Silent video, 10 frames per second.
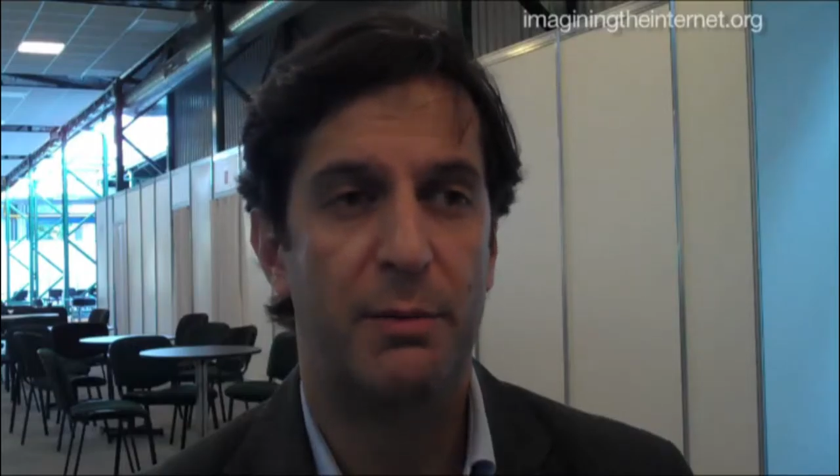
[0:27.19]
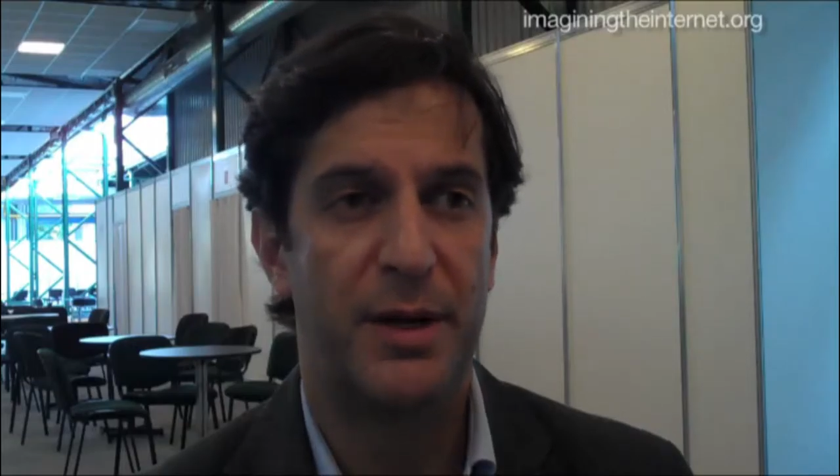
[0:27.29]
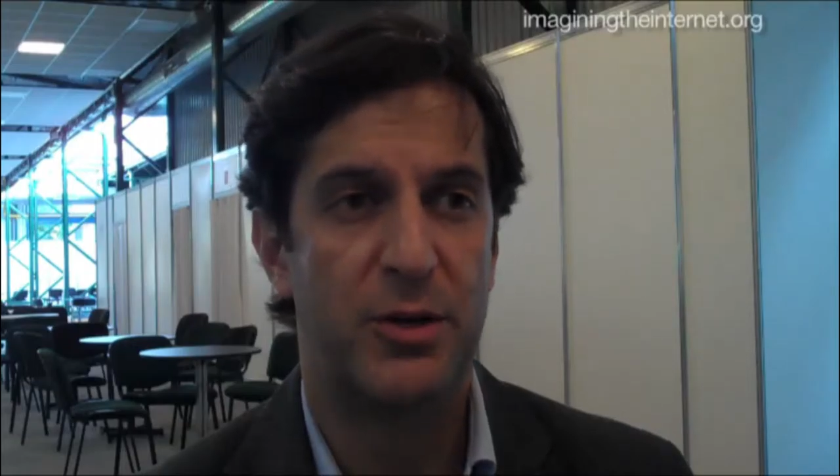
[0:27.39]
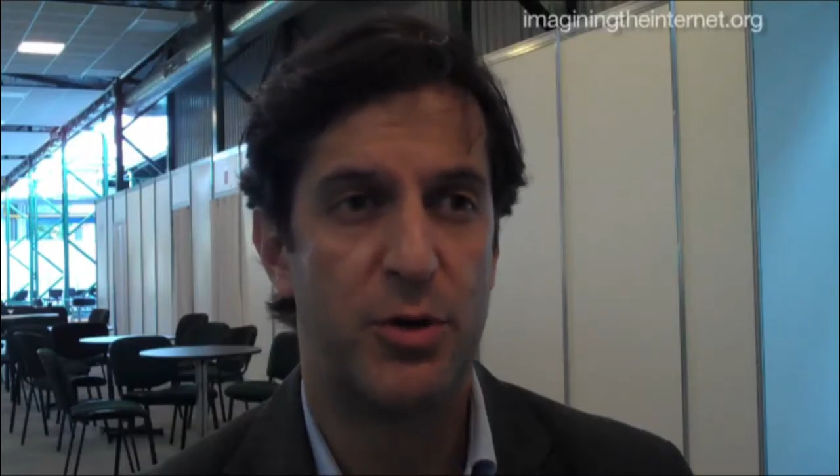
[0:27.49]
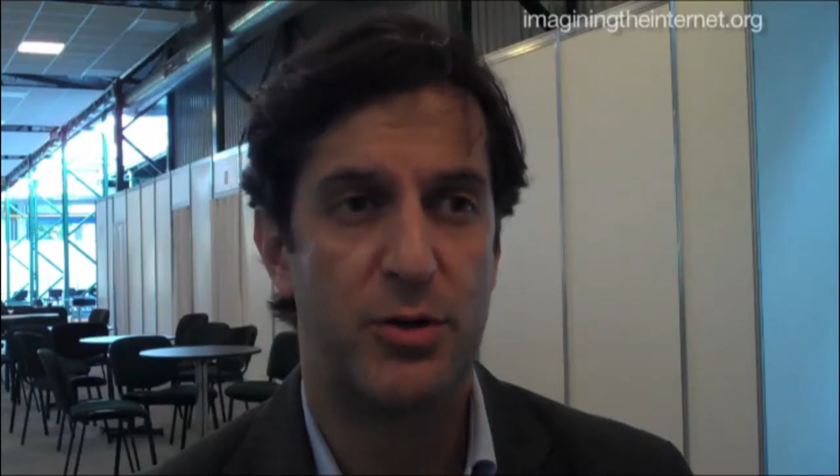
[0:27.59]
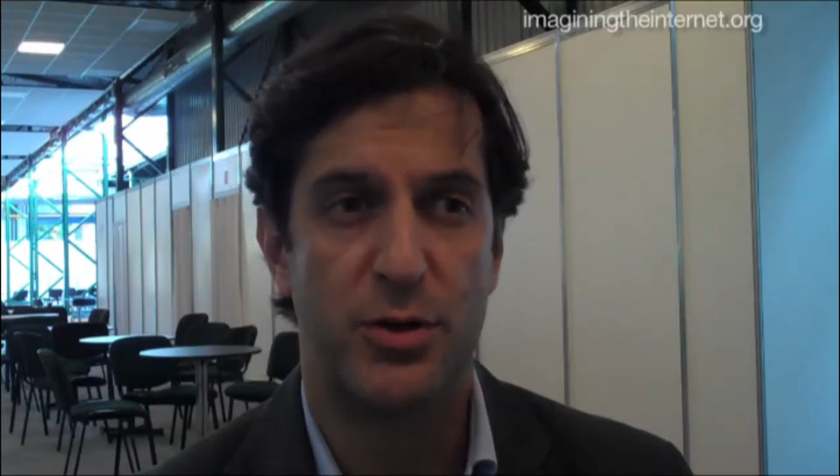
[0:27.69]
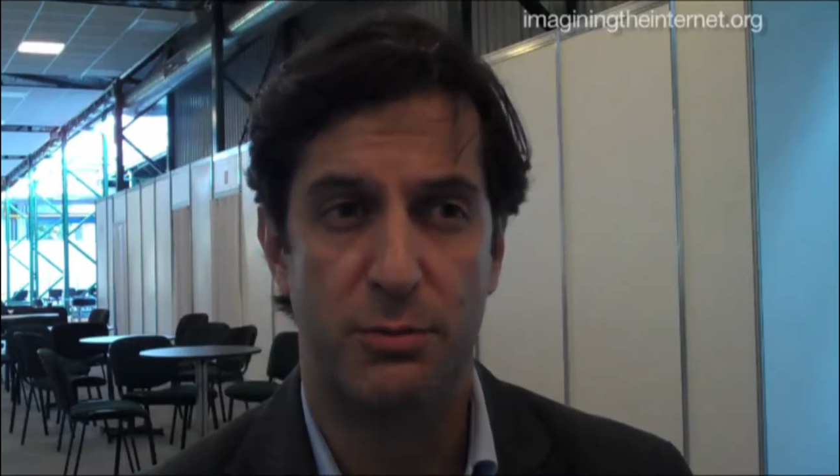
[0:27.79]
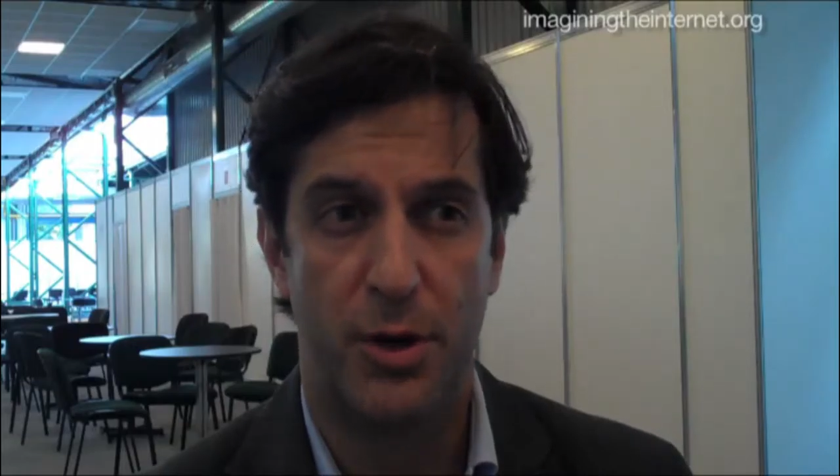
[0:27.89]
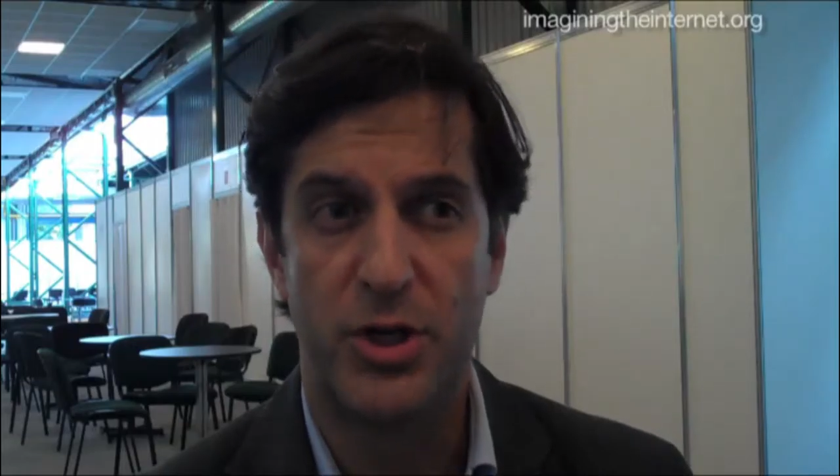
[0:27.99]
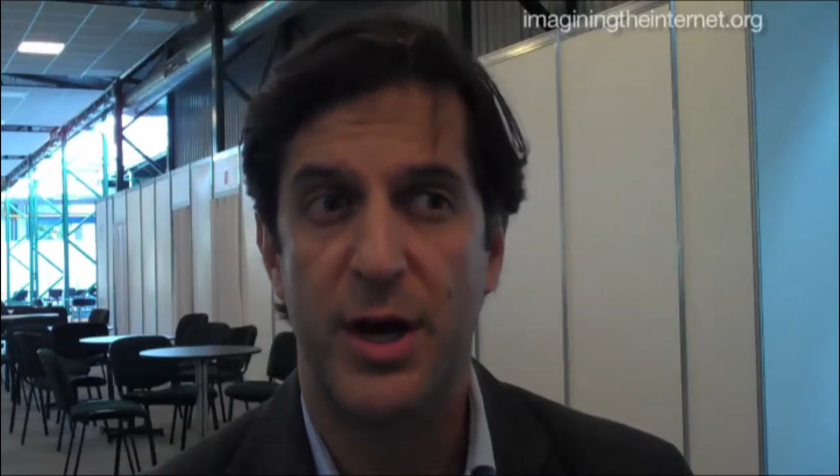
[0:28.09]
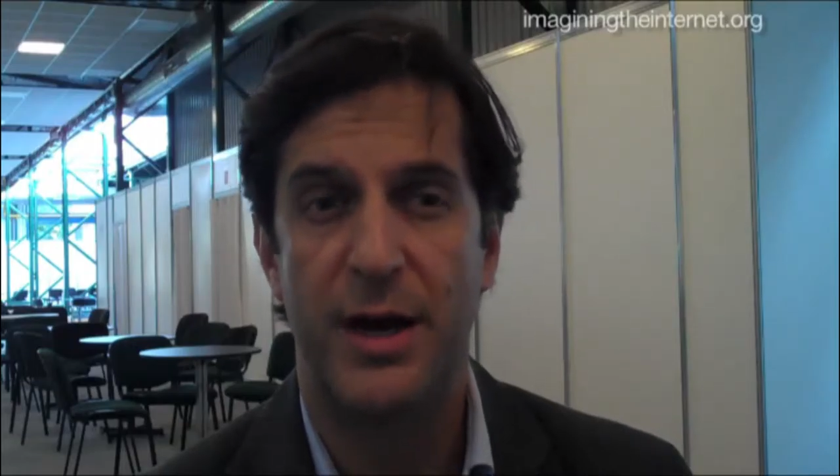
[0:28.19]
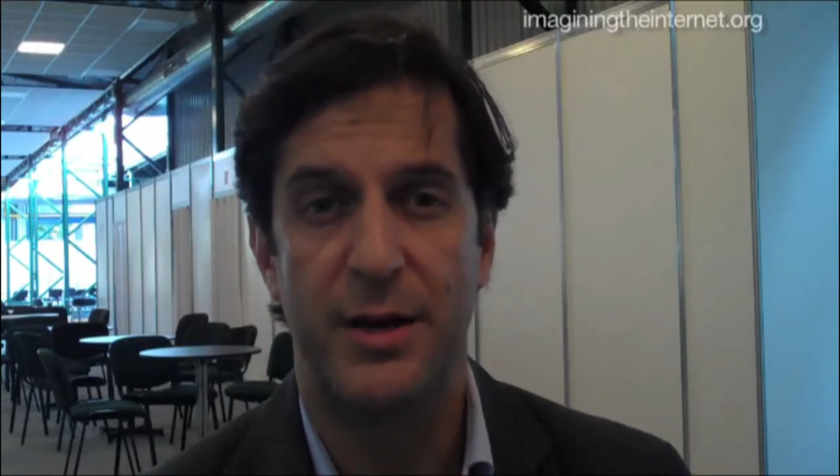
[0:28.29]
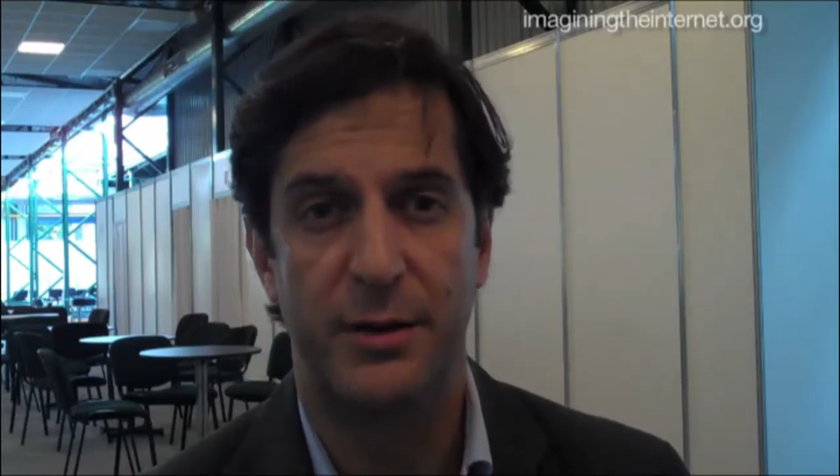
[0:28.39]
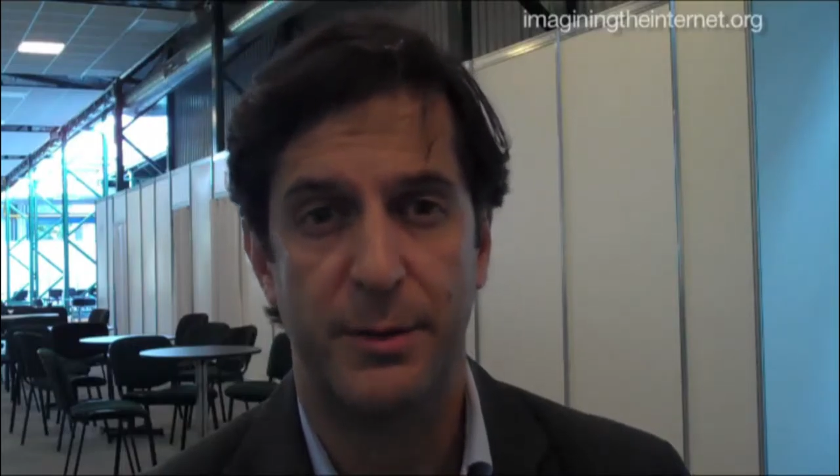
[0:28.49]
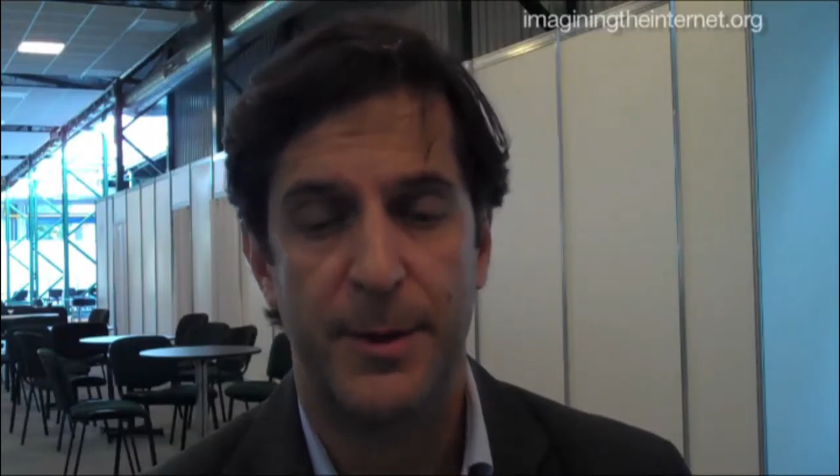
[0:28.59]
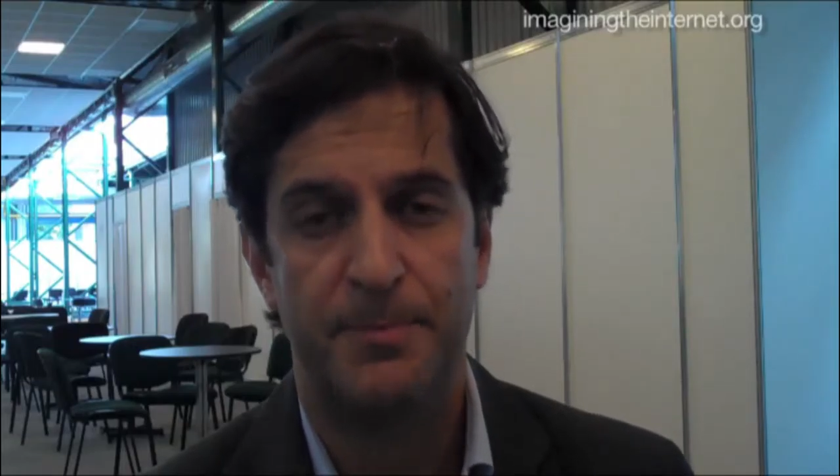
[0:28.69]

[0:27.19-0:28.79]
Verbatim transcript: penetration is much higher